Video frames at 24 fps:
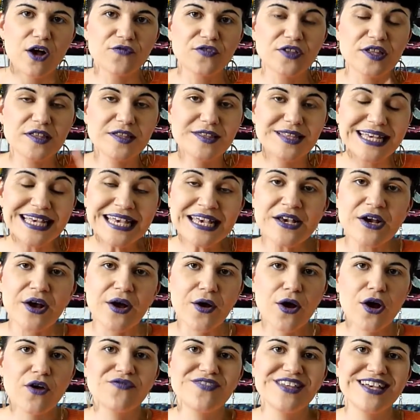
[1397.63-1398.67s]
seeker,
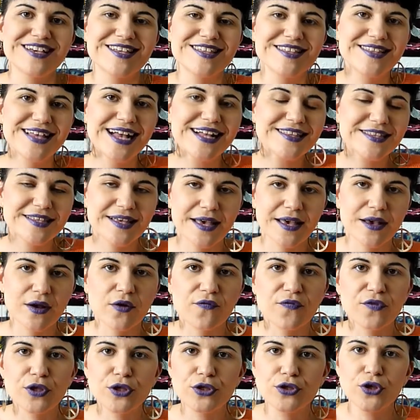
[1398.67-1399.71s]
of the ascetic,
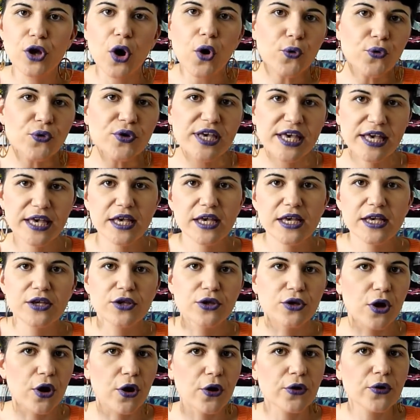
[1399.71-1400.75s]
of the yogi, you
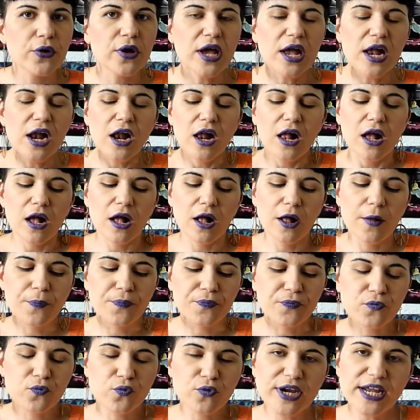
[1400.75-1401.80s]
know,
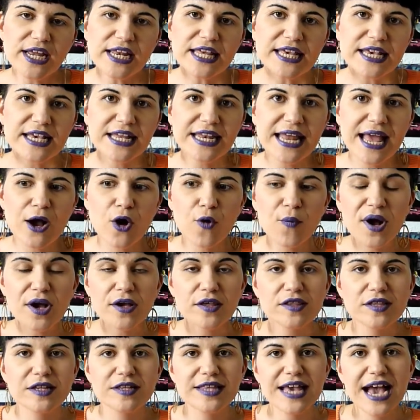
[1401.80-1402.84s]
really can help
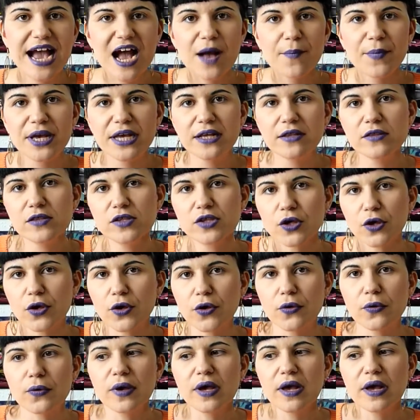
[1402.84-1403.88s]
us to tap
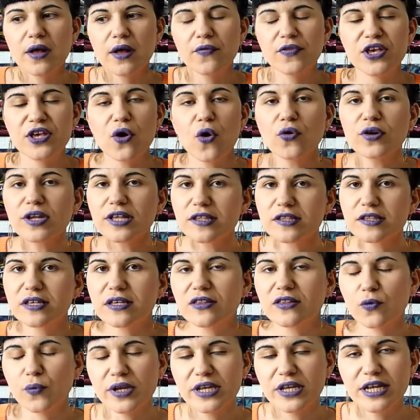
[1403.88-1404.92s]
into the honesty
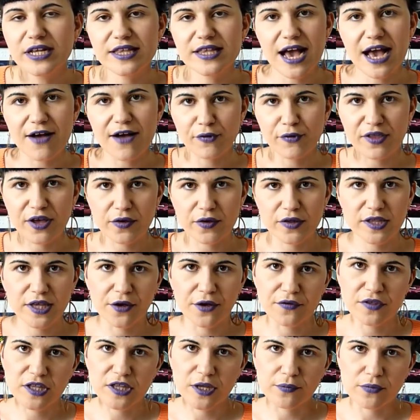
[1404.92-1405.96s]
that we need to have with
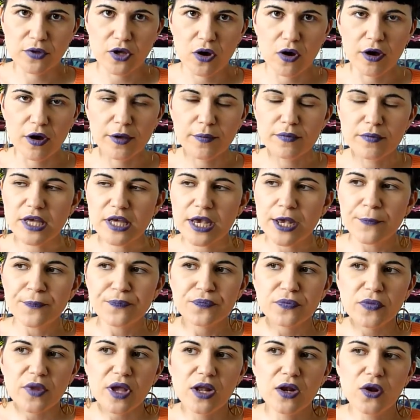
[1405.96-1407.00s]
ourselves sometimes.
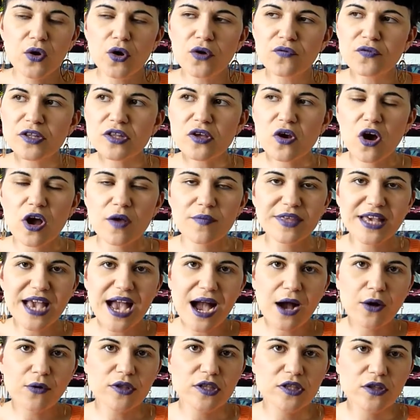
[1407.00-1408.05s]
A lot of the time, the
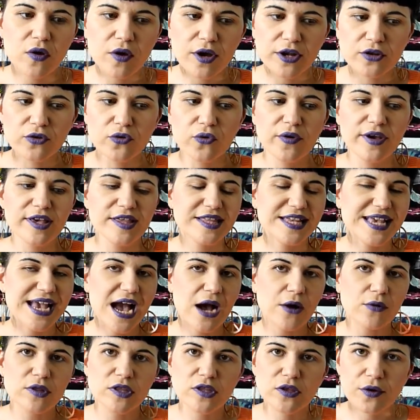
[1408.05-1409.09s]
outside noise, the
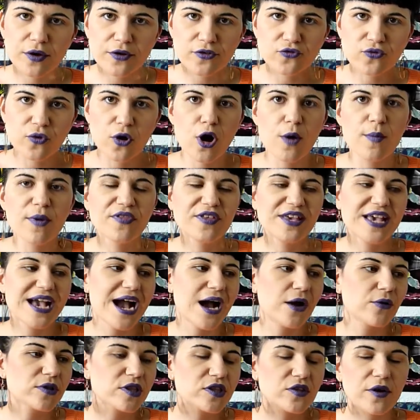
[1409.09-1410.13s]
outside drama,
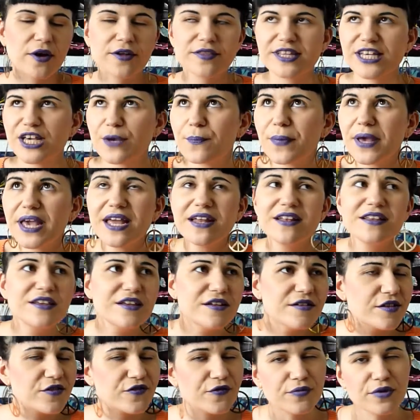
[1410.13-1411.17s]
the
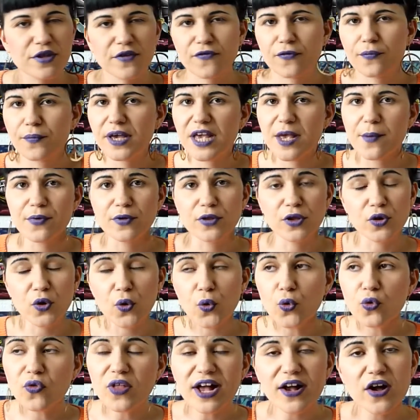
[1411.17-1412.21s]
opinions from different people and
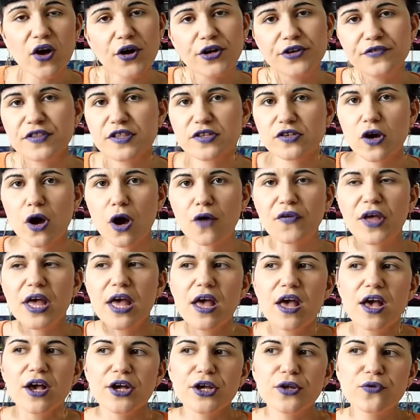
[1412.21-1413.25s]
all that kind of
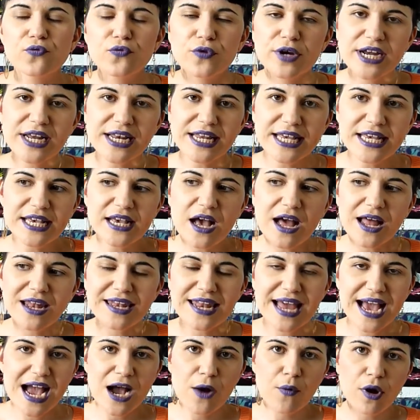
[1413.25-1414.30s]
stuff can really
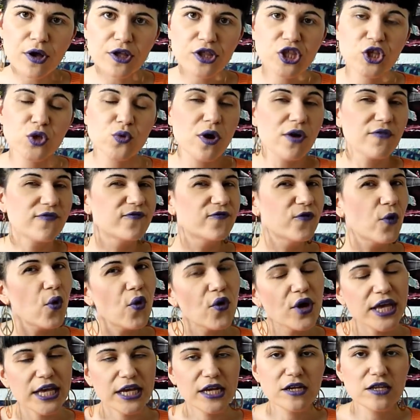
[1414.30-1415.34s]
allow us to
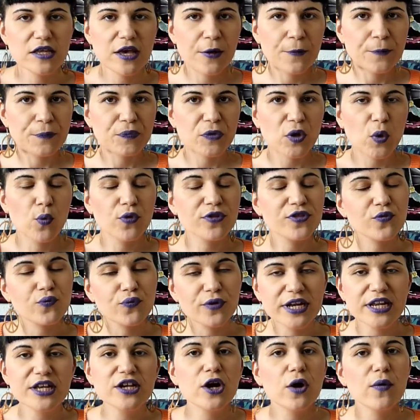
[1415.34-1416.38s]
avoid what's
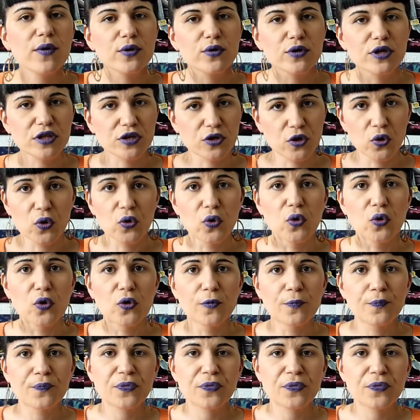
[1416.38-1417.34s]
really going on at the core.